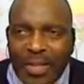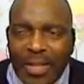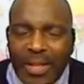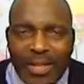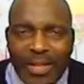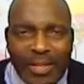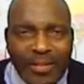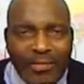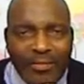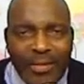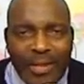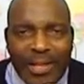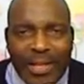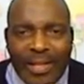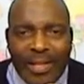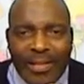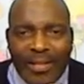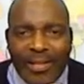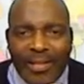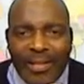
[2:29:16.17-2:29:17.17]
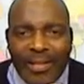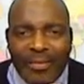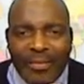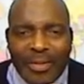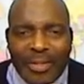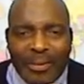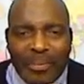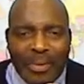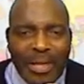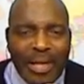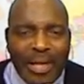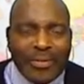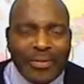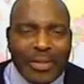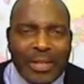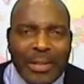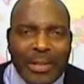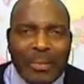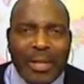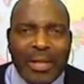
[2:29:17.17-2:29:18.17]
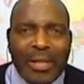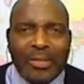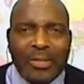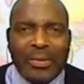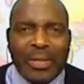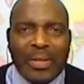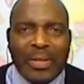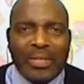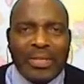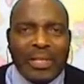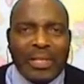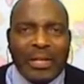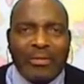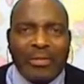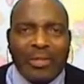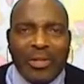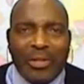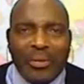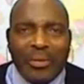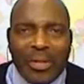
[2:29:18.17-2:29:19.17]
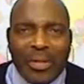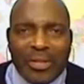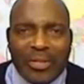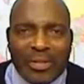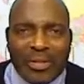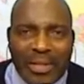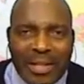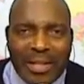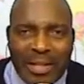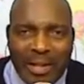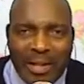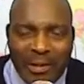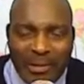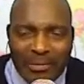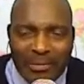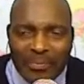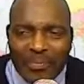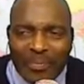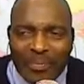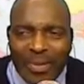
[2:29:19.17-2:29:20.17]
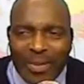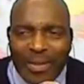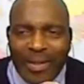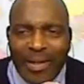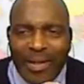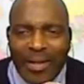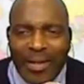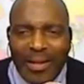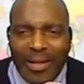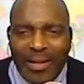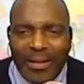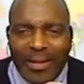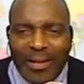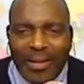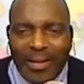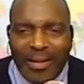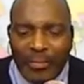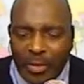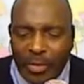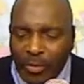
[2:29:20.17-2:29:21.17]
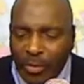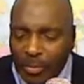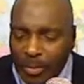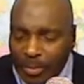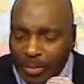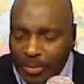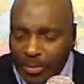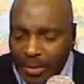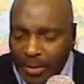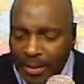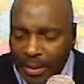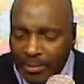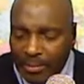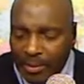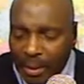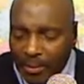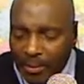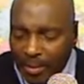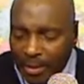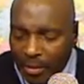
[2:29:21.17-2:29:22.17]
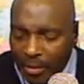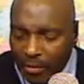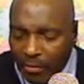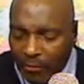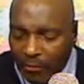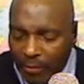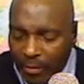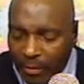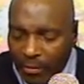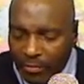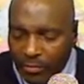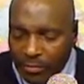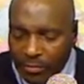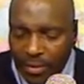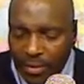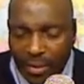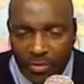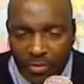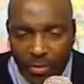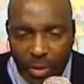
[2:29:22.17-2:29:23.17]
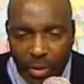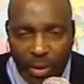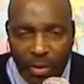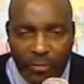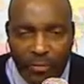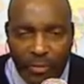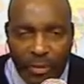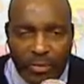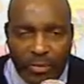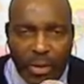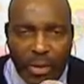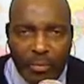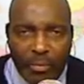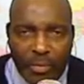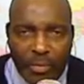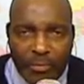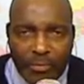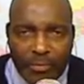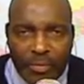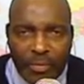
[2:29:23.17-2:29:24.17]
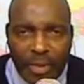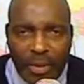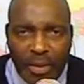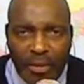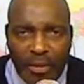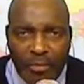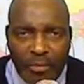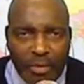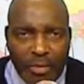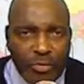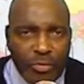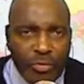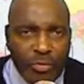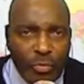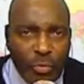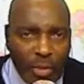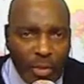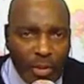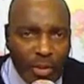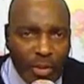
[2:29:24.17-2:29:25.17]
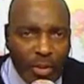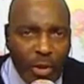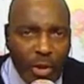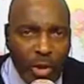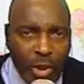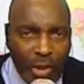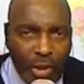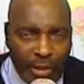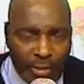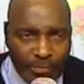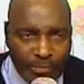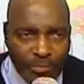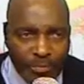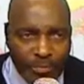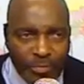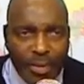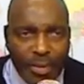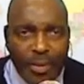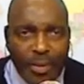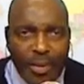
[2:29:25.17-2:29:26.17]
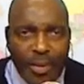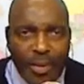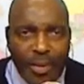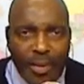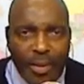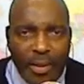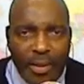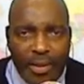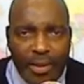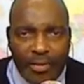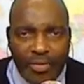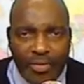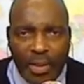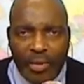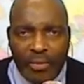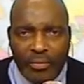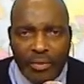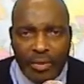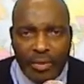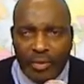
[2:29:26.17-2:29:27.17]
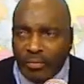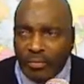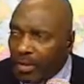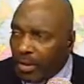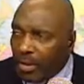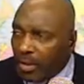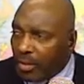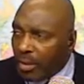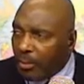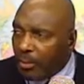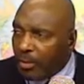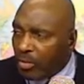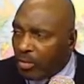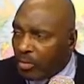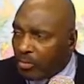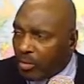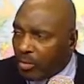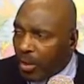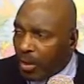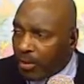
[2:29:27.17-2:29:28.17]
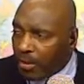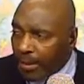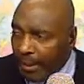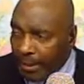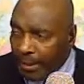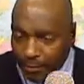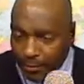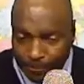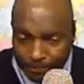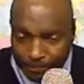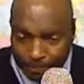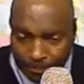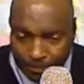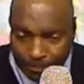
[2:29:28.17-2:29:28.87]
And it's funny, when you put out your email address, you never know where it's going to go. And we will be putting out probably a little phone as well, phone number, for you who want to call in instead of just coming on the broadcast.